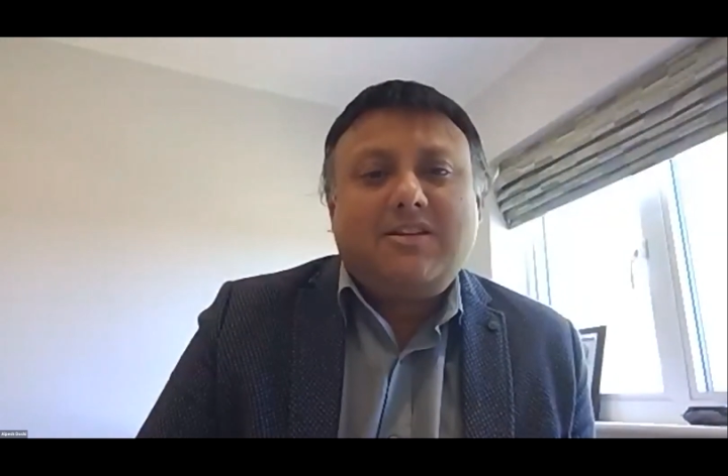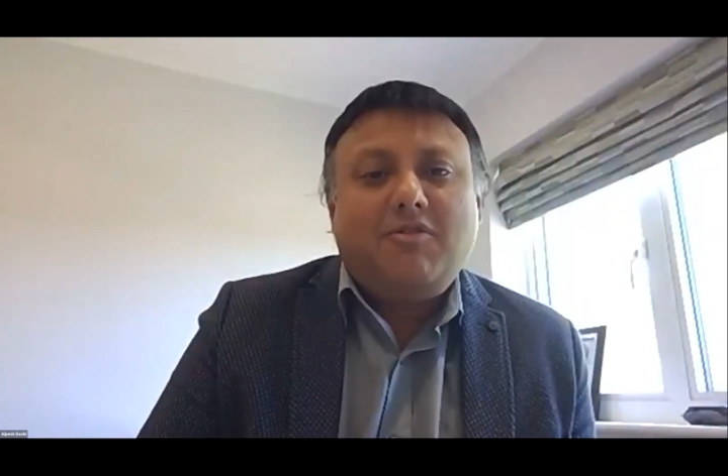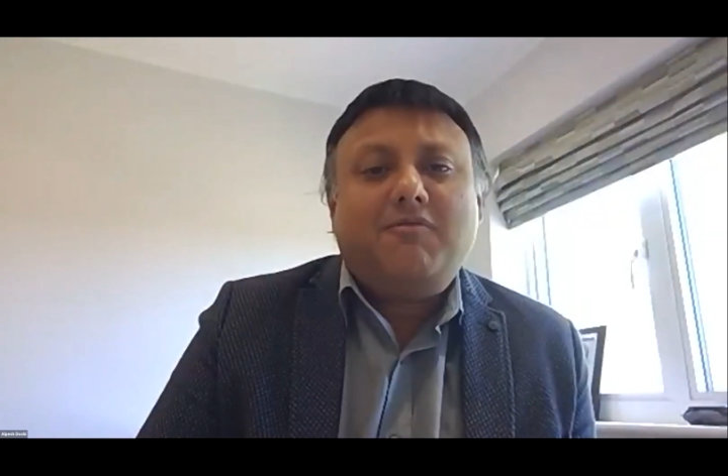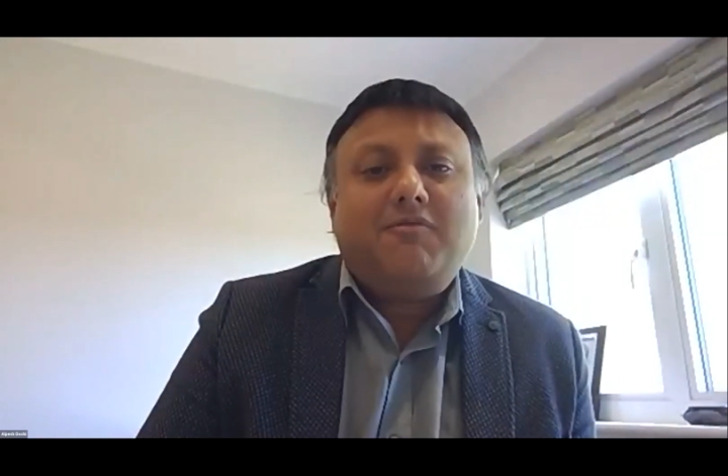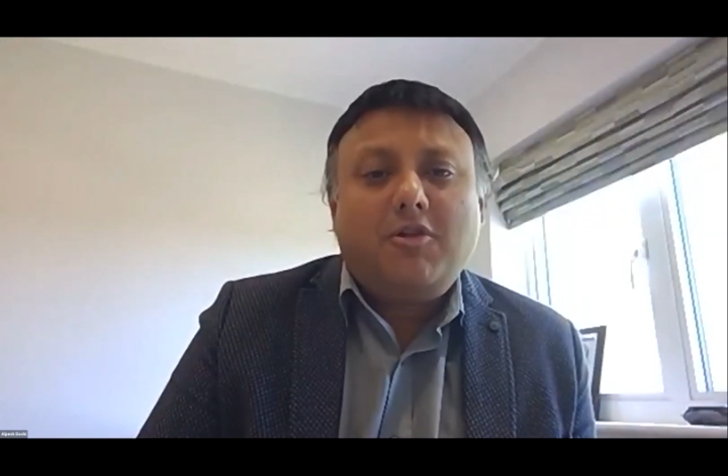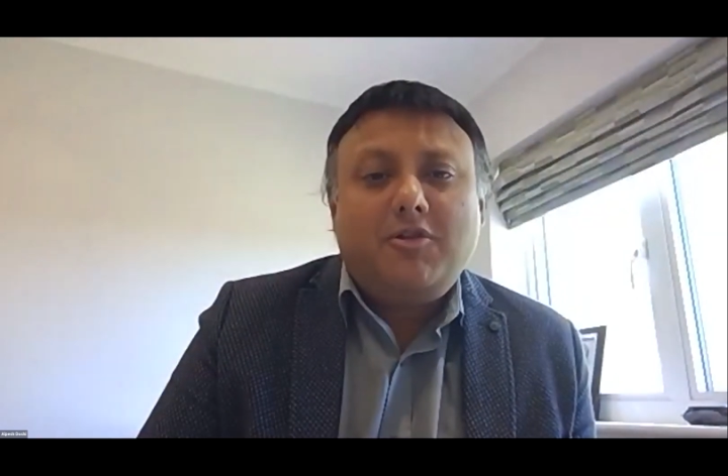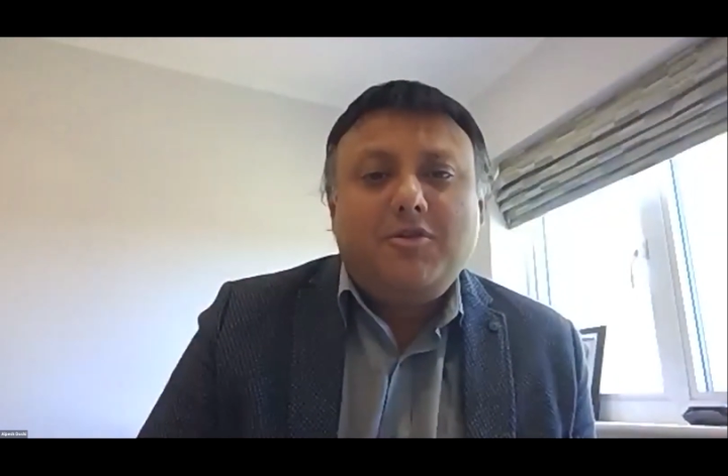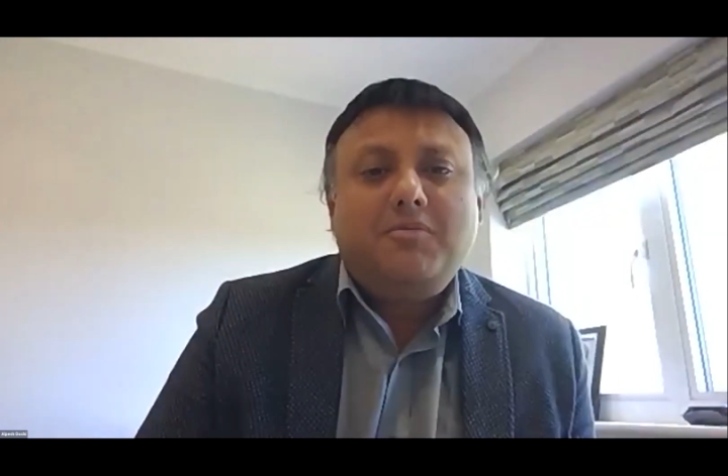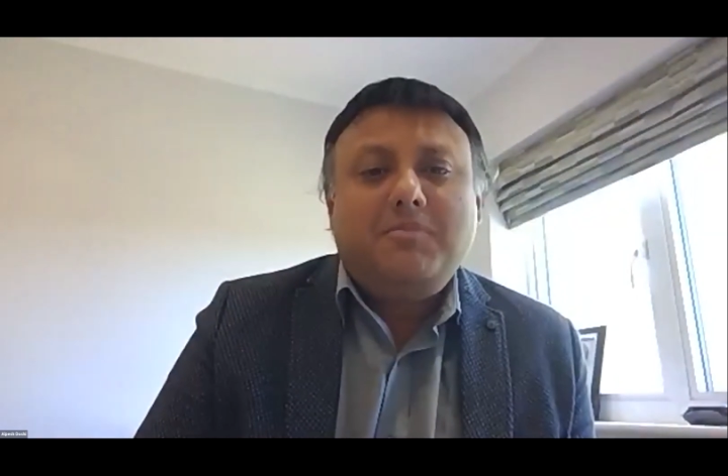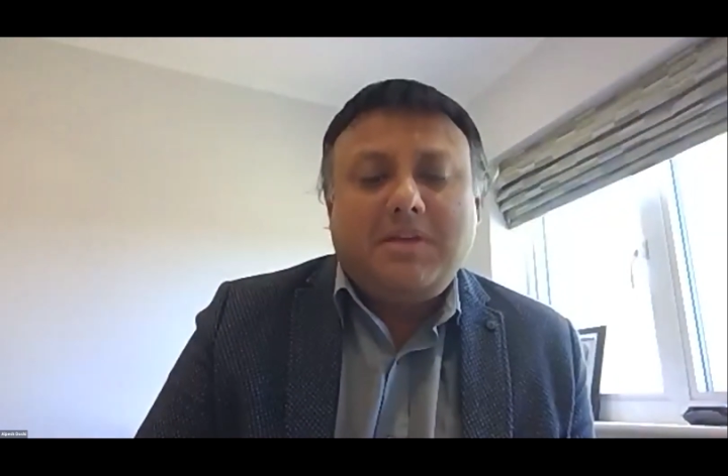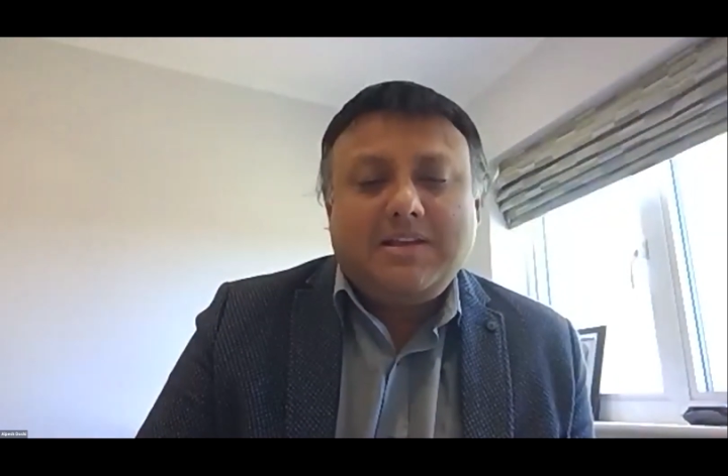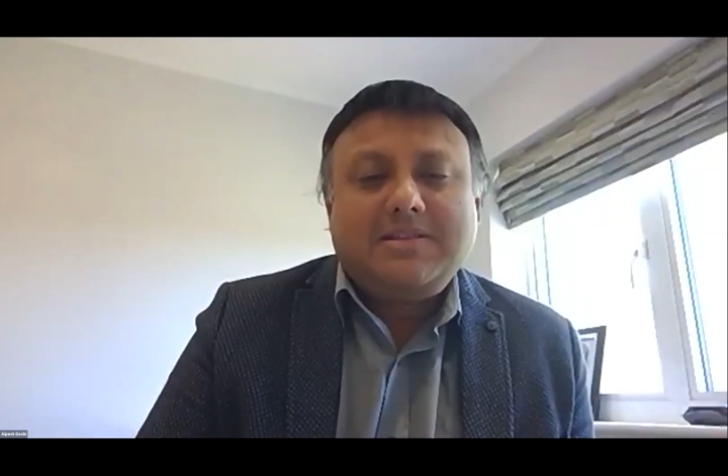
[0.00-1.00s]
your
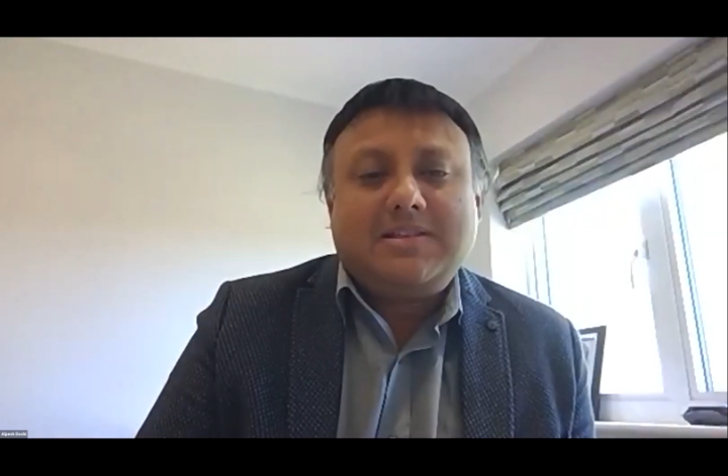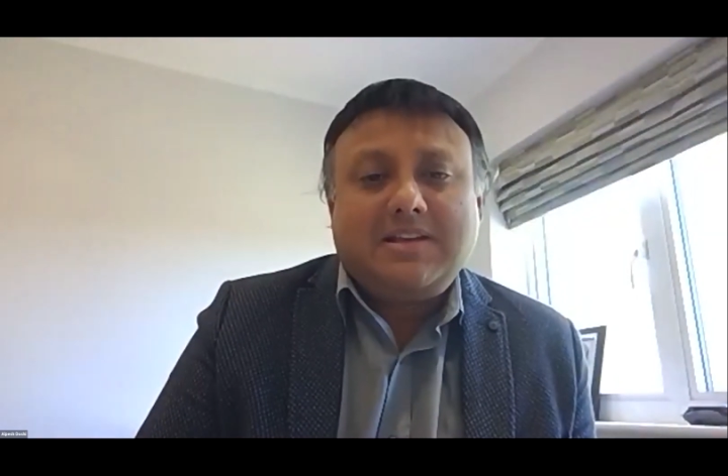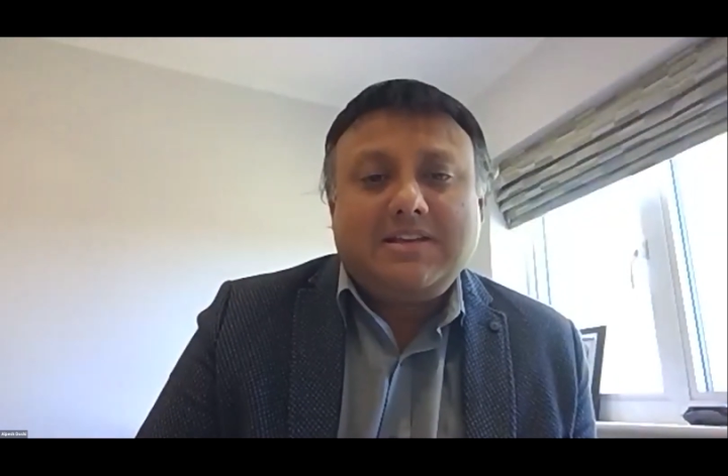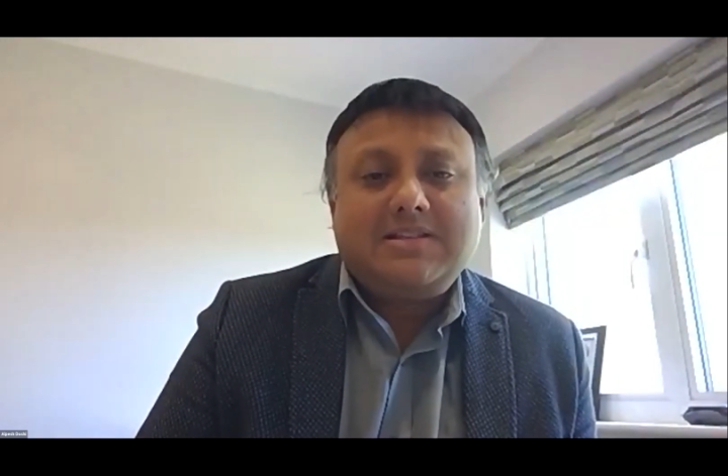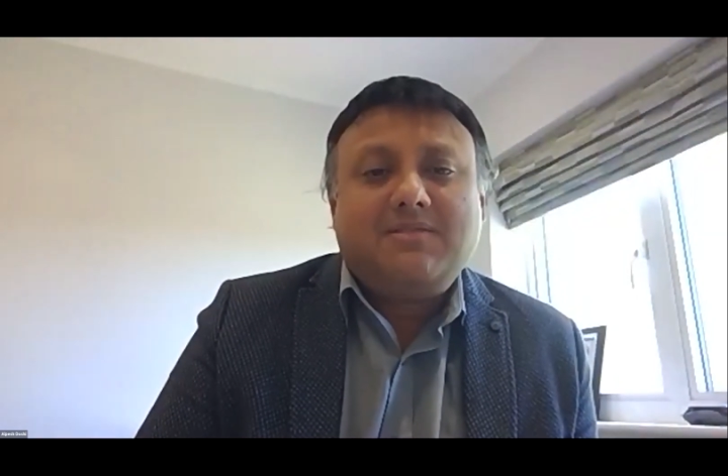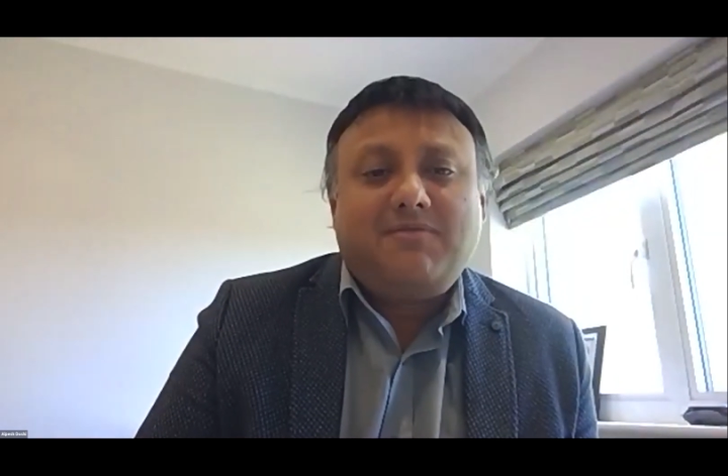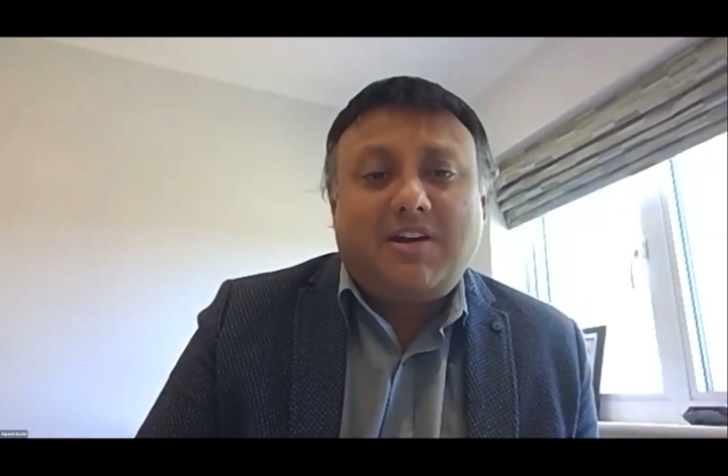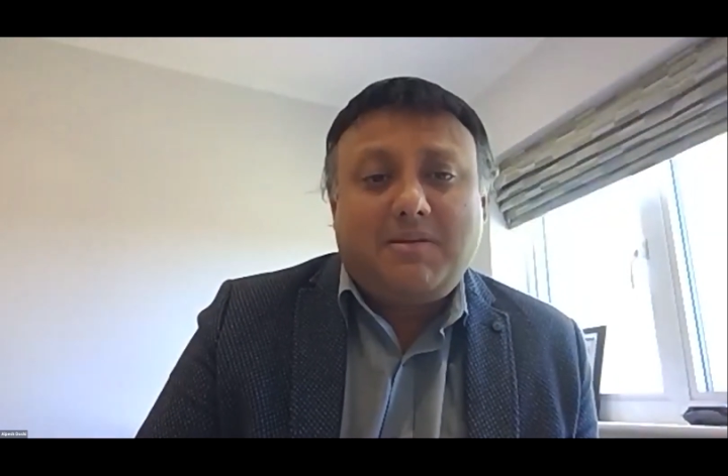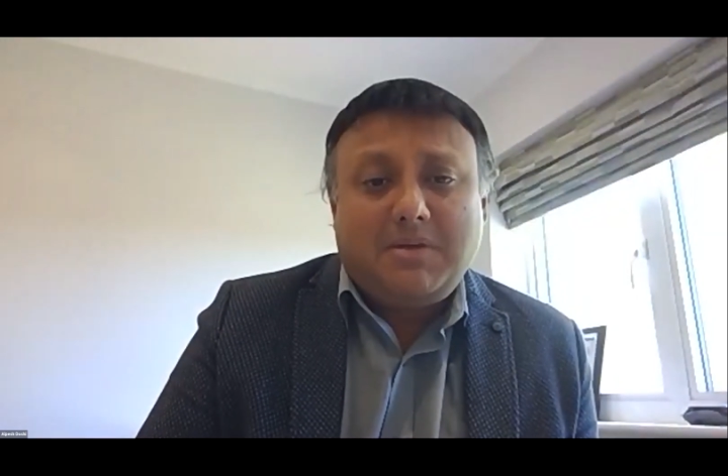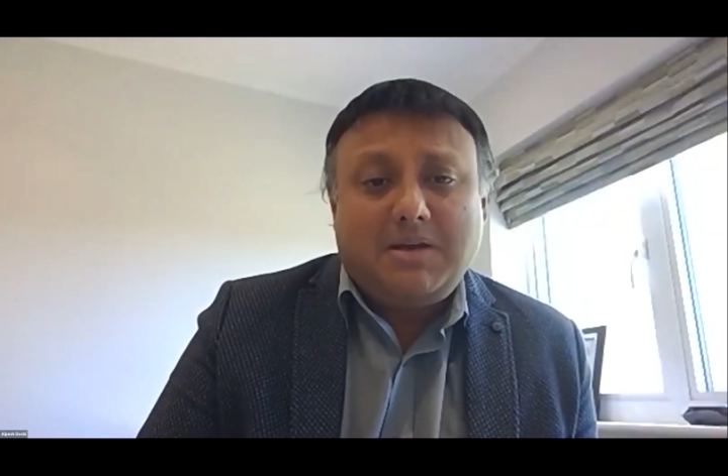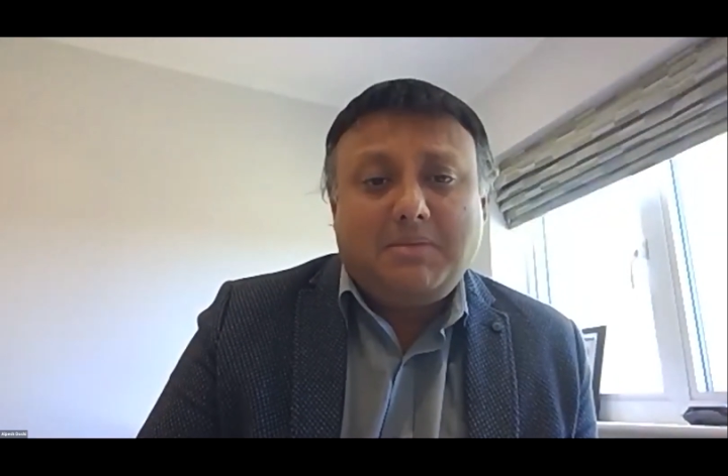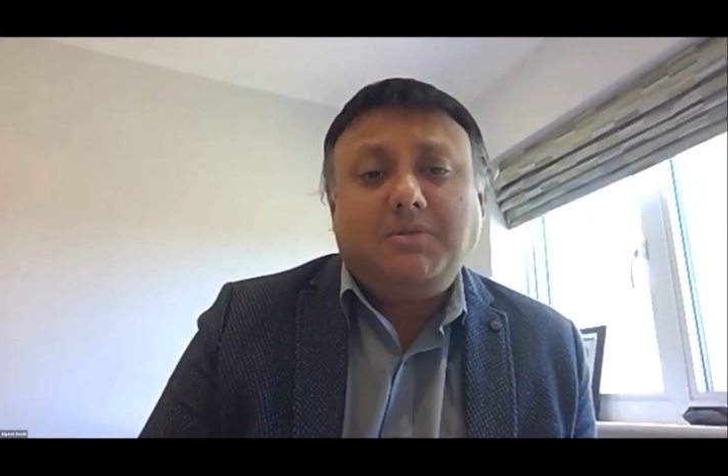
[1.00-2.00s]
volume is very
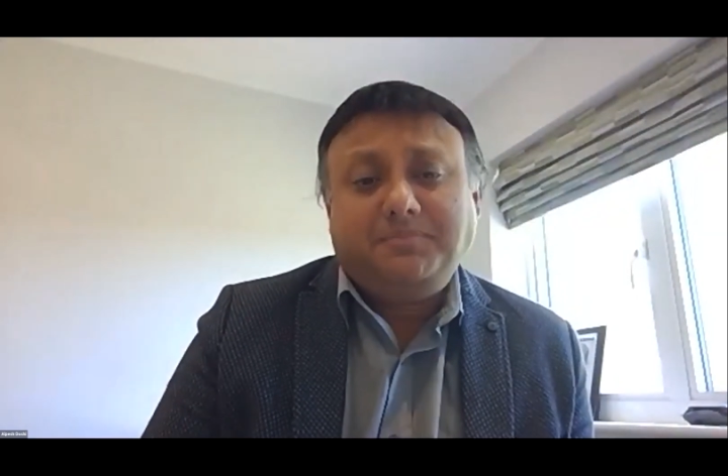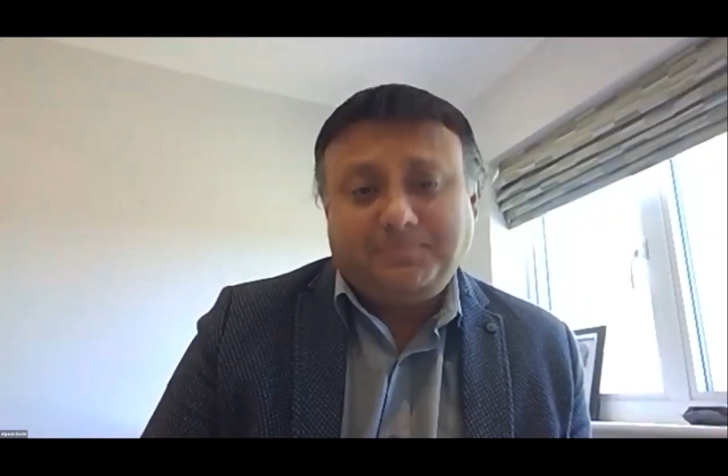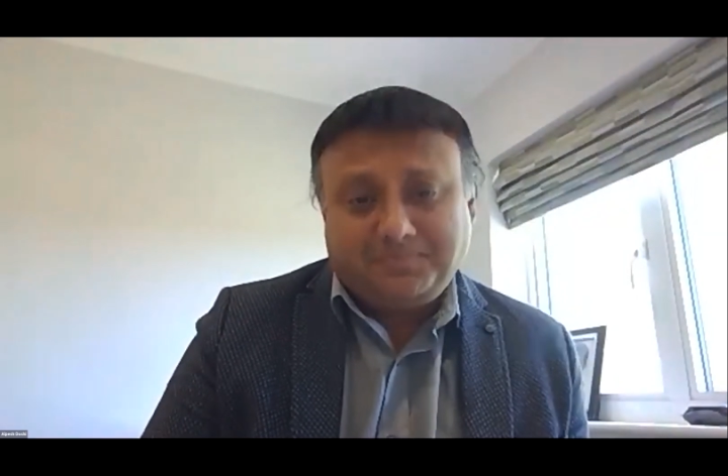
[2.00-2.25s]
minimal.